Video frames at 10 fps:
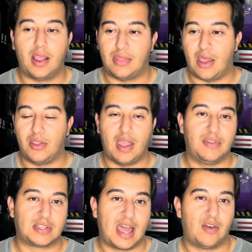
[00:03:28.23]
and now you have
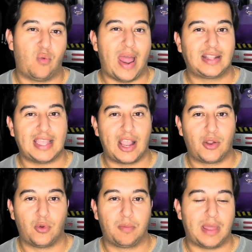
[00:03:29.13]
this kind of ragtag
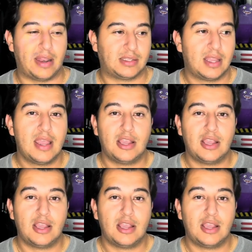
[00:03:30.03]
group that is